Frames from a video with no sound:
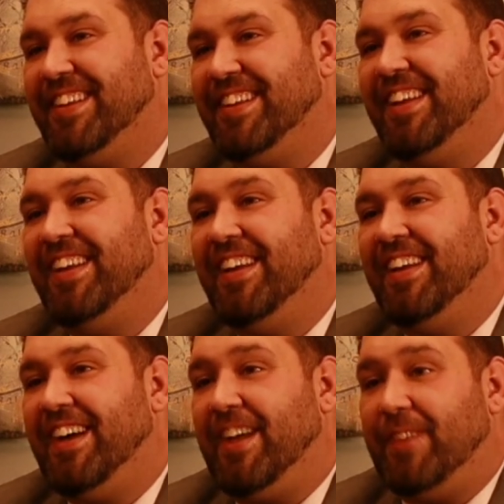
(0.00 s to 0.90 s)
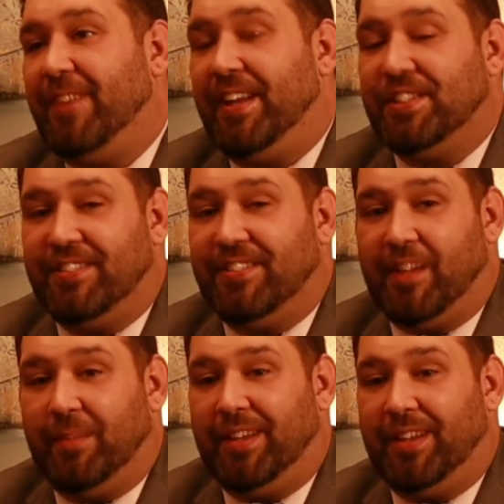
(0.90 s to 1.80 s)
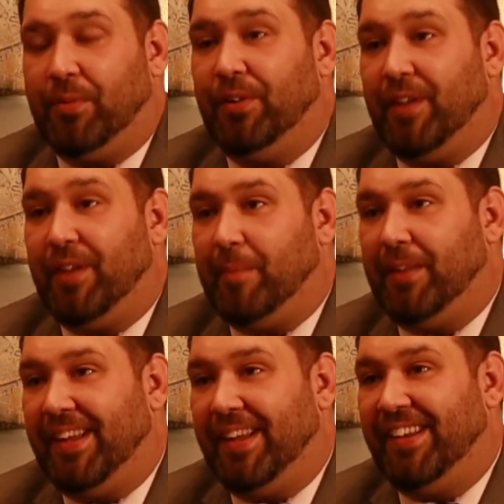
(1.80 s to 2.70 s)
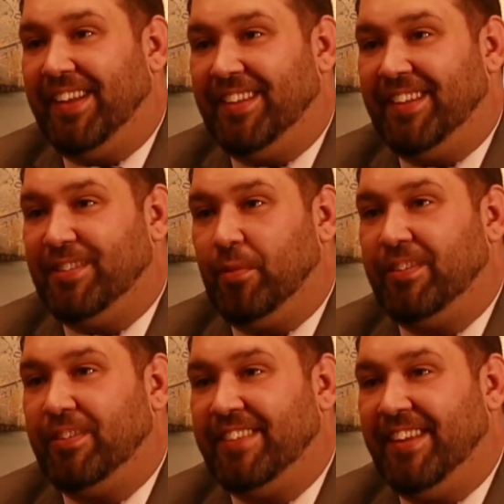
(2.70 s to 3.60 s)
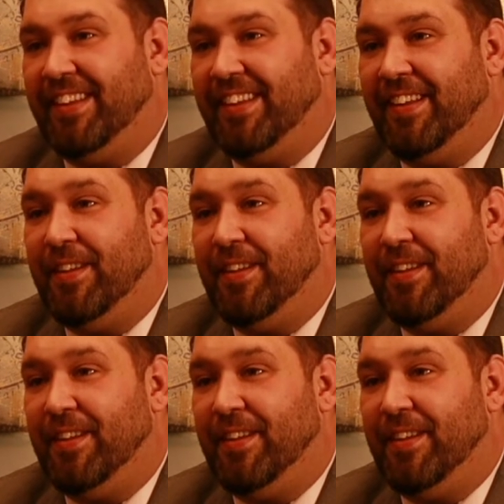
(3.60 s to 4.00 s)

No, I've had agents tell me like, well, you're not playing nice, so we'll see.